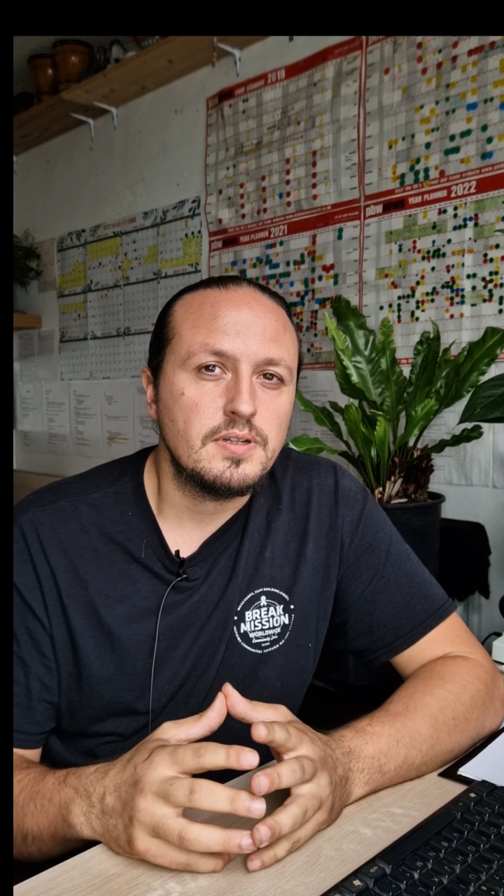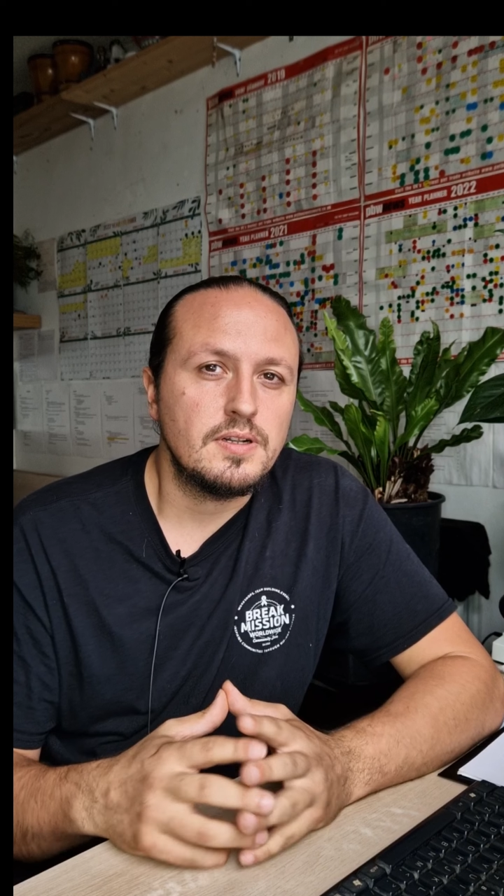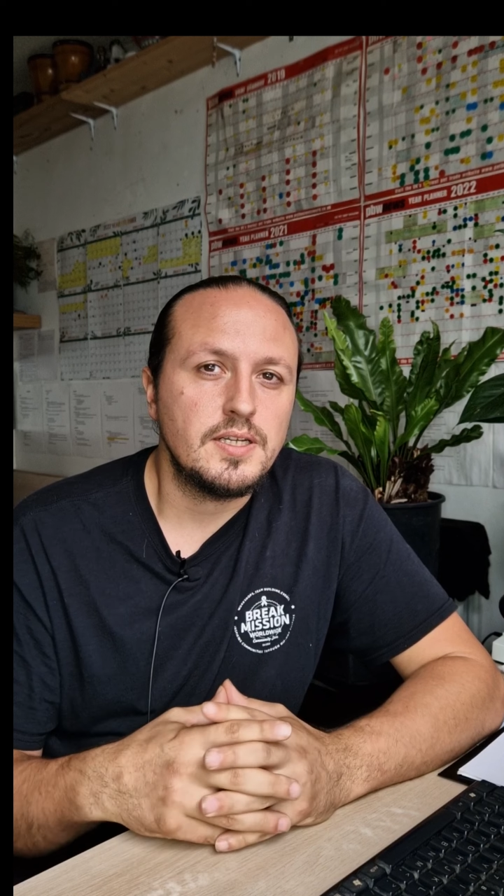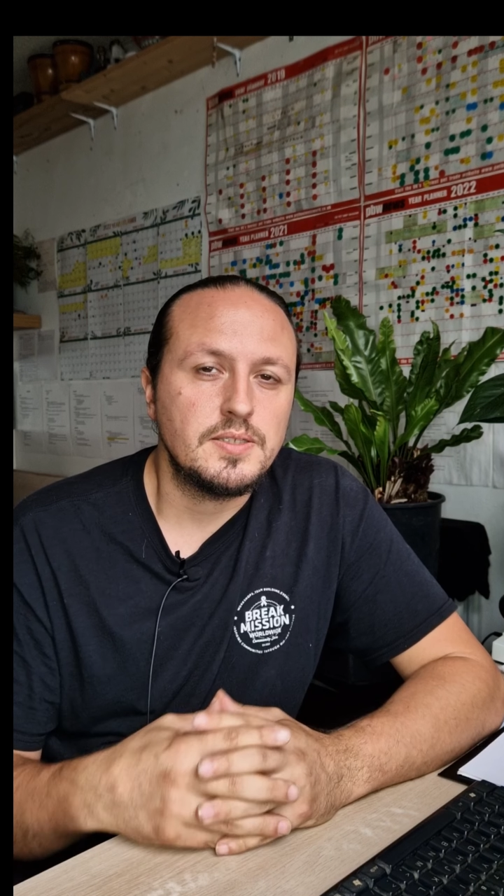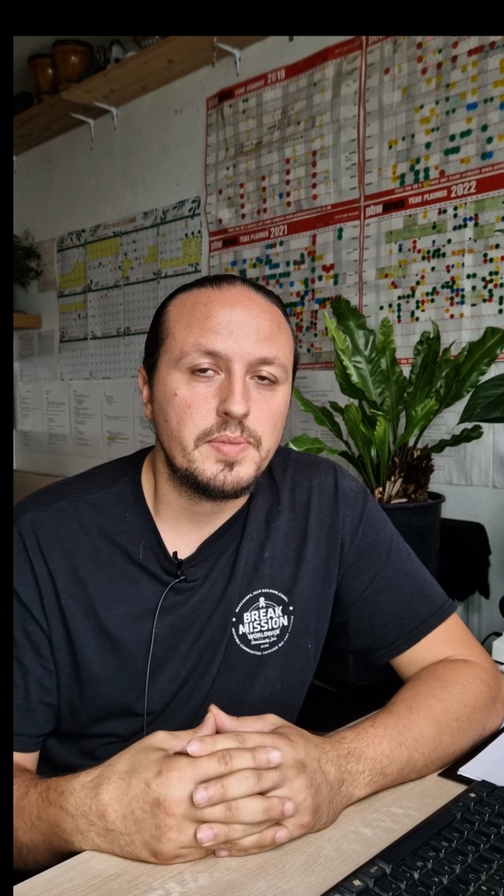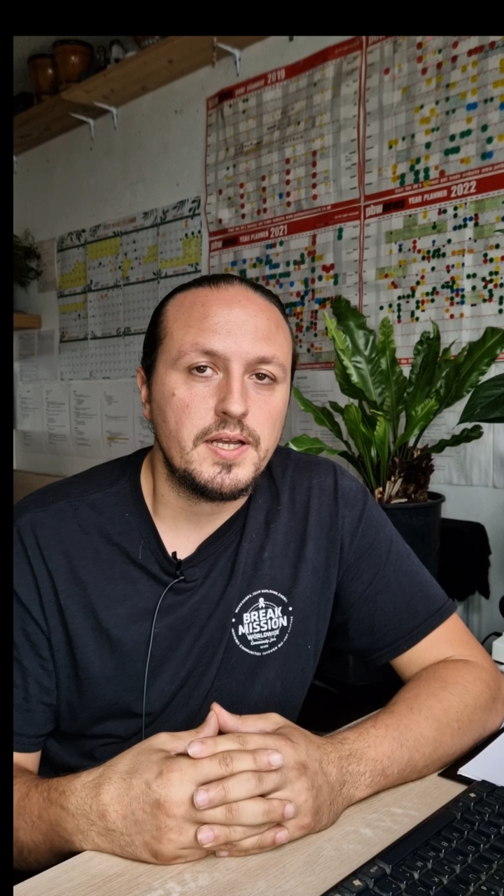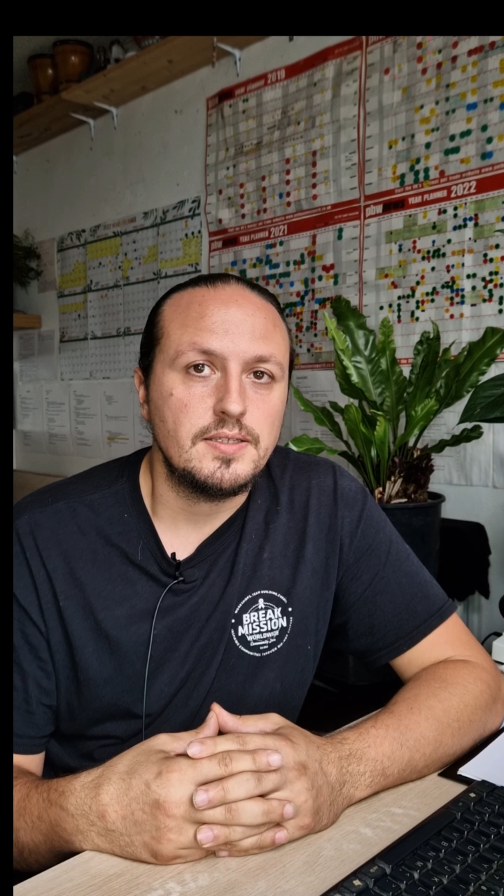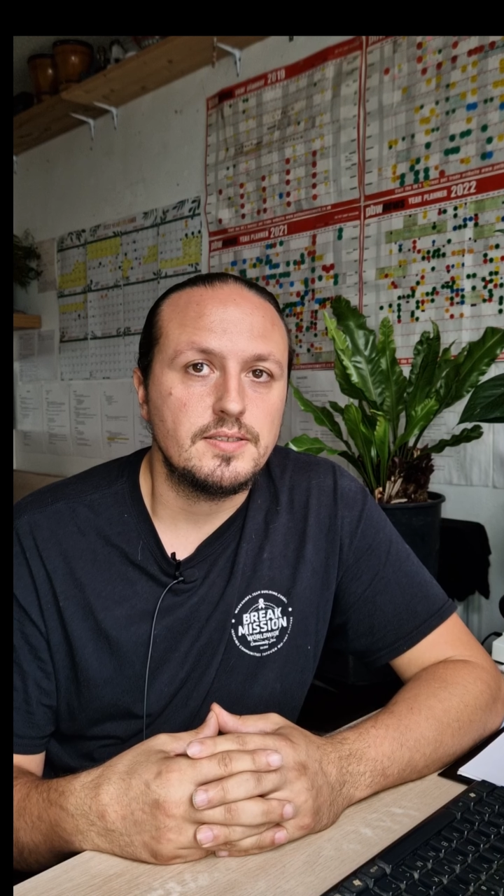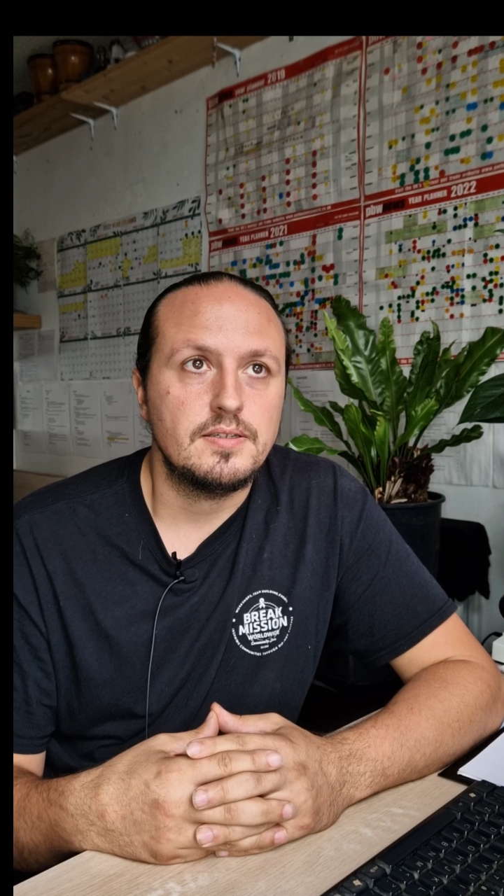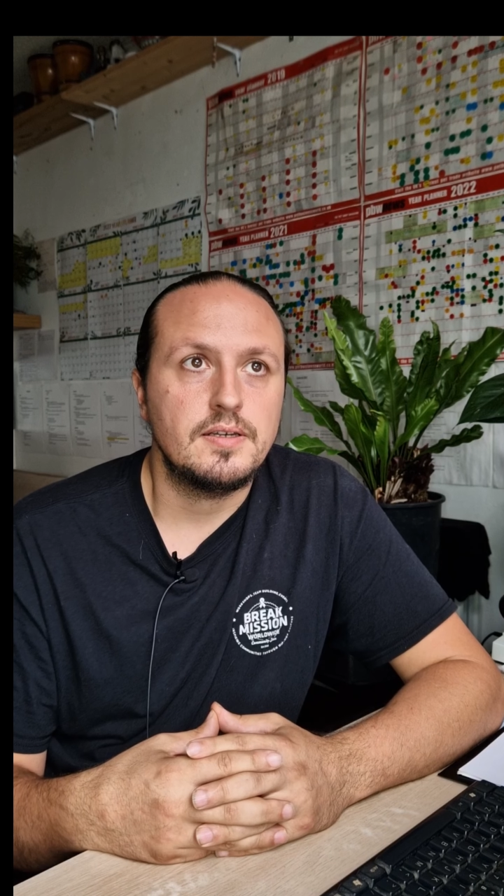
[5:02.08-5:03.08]
nice
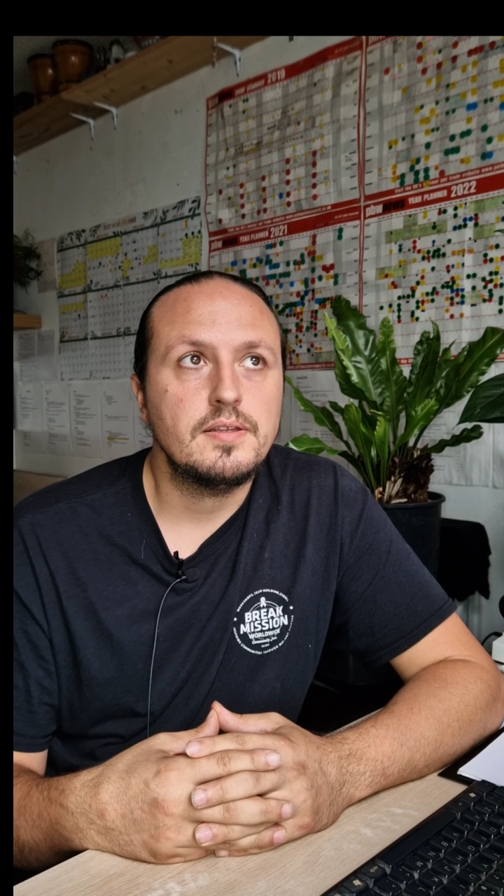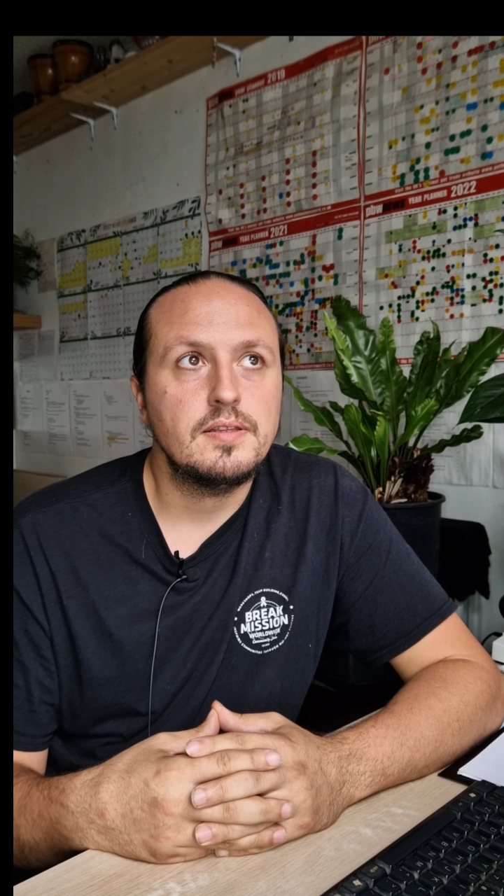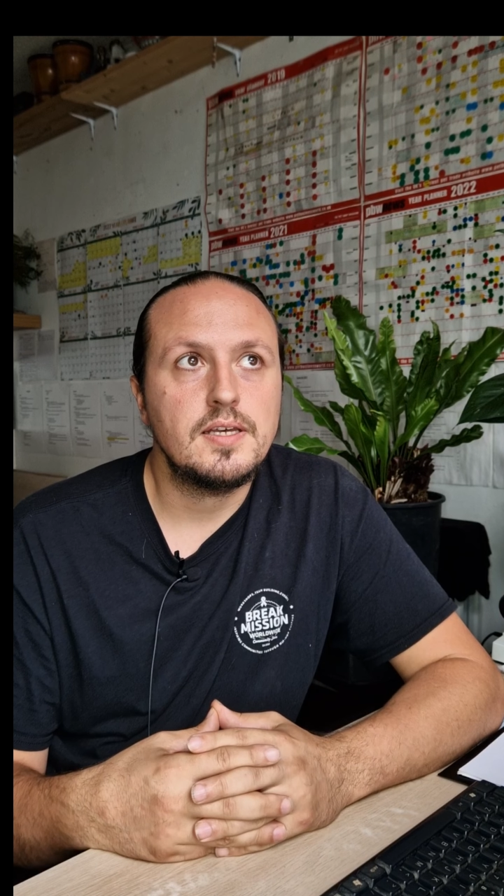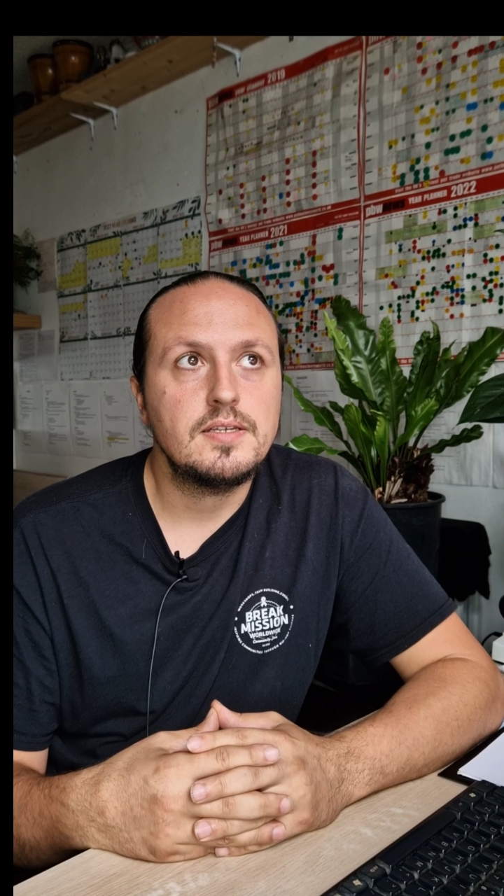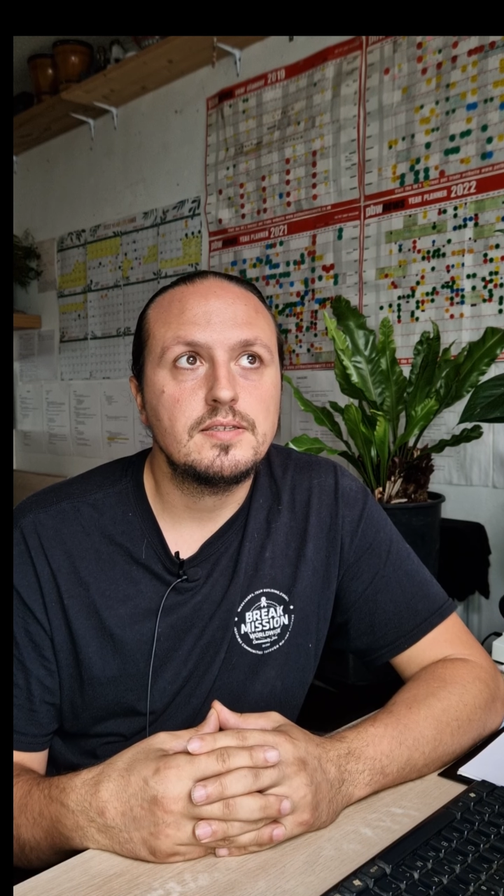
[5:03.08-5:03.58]
balance, and I think that's